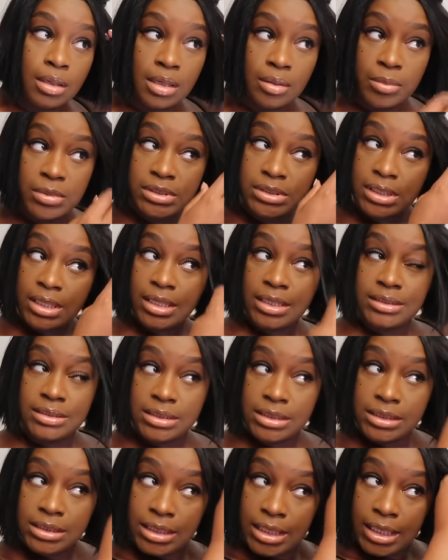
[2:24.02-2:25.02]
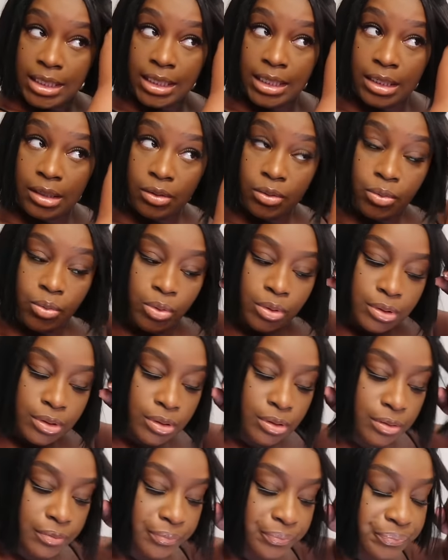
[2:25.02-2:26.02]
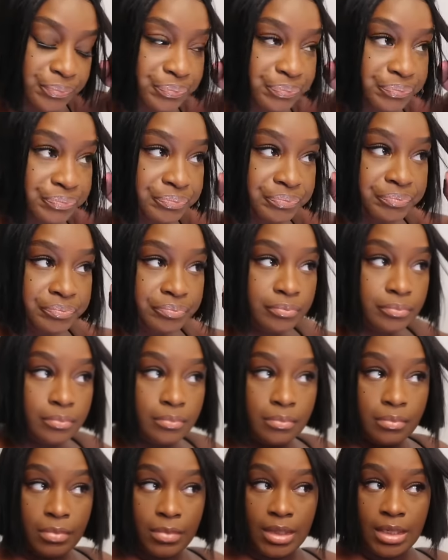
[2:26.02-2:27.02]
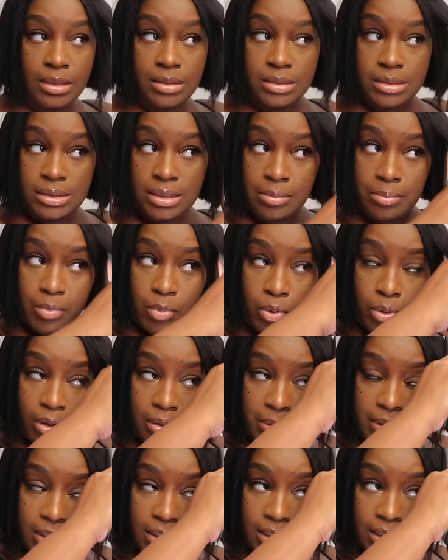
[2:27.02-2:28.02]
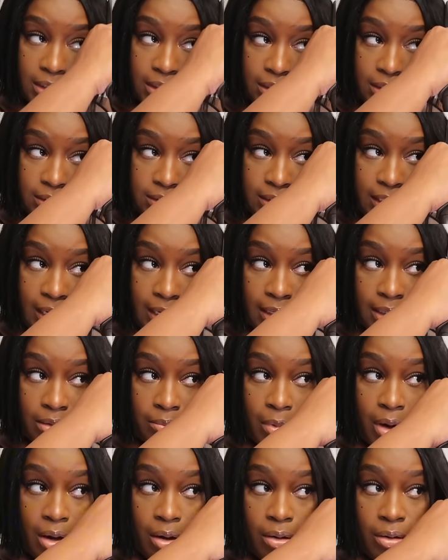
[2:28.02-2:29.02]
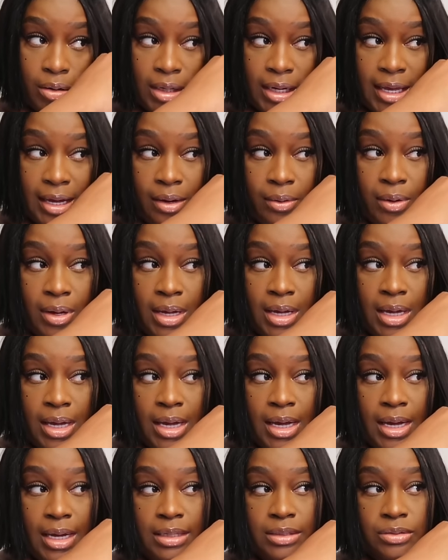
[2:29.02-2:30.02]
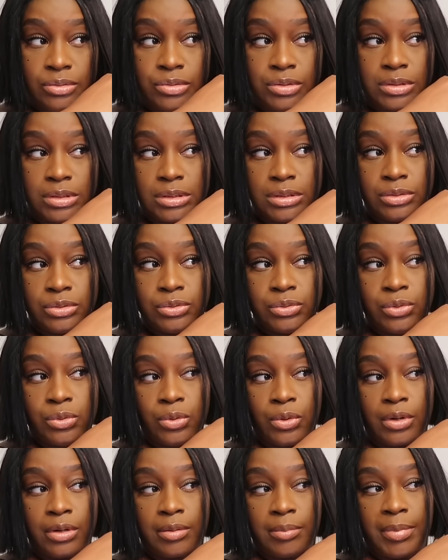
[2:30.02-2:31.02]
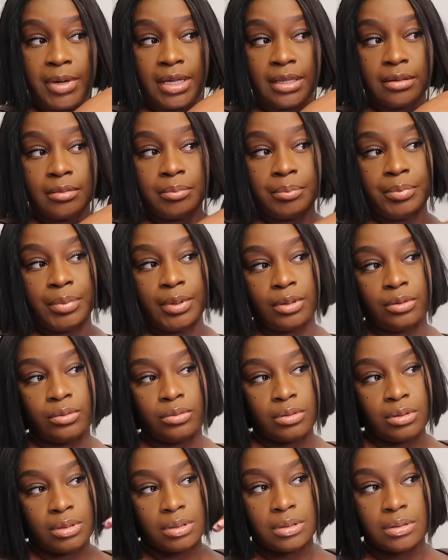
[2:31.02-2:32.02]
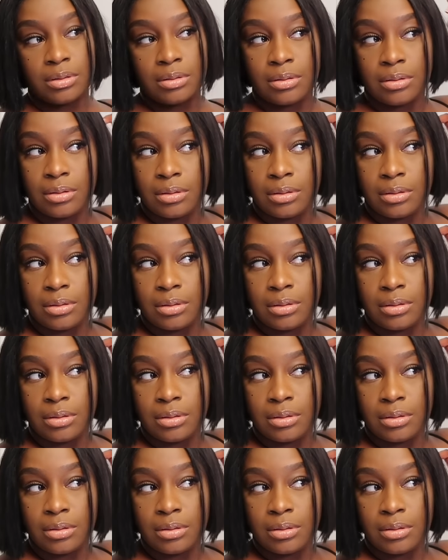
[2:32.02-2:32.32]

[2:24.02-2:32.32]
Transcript: Amazon today and order some more because I am all out. I usually do order by the bulk